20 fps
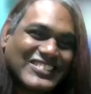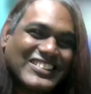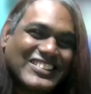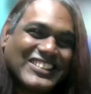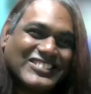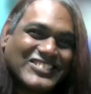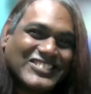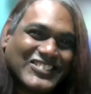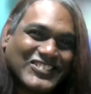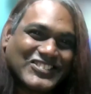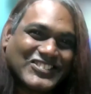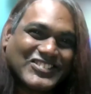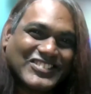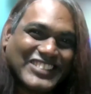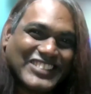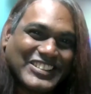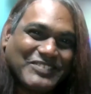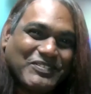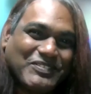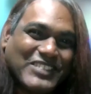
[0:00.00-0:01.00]
That sounds
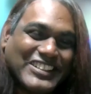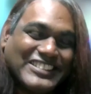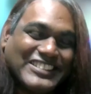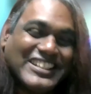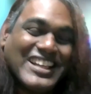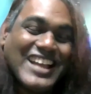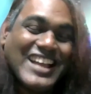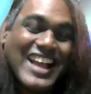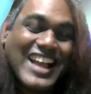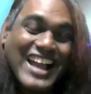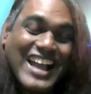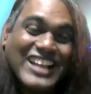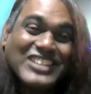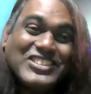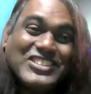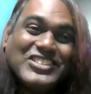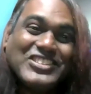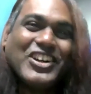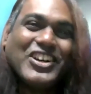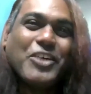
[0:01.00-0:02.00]
great, Brett.
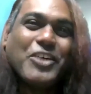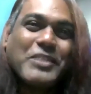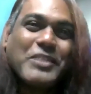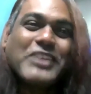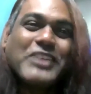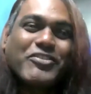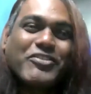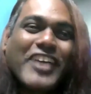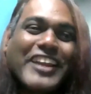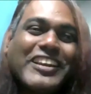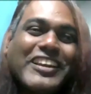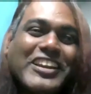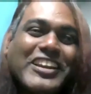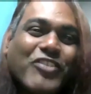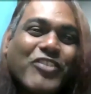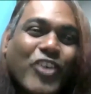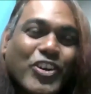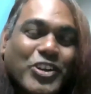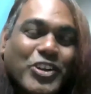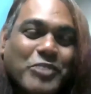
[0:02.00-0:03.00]
And uh, Brett,
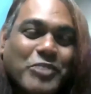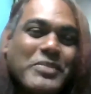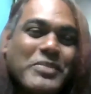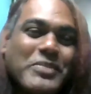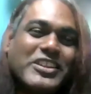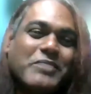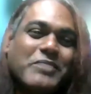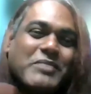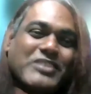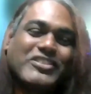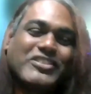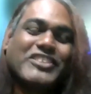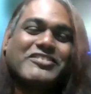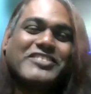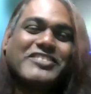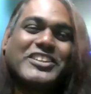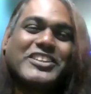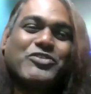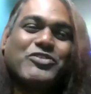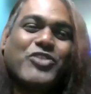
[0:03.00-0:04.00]
finally, what would be the
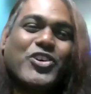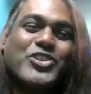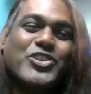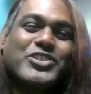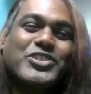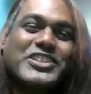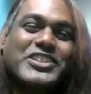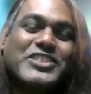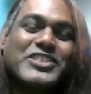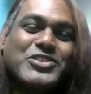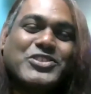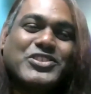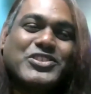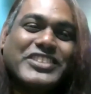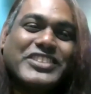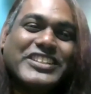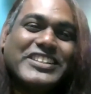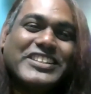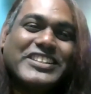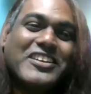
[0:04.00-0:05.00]
message that you want to give
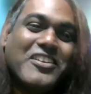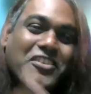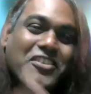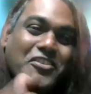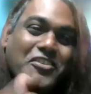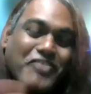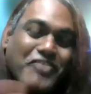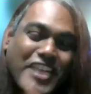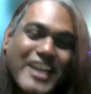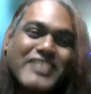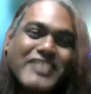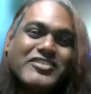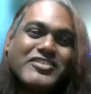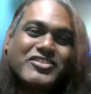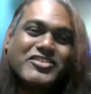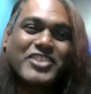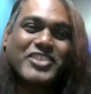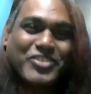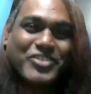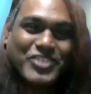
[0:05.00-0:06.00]
to the
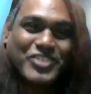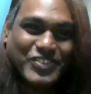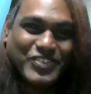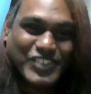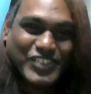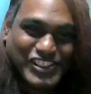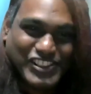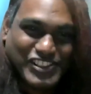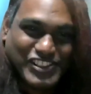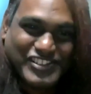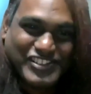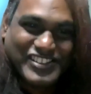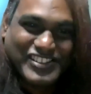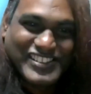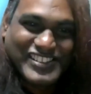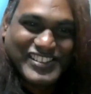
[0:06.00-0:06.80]
fans around the world?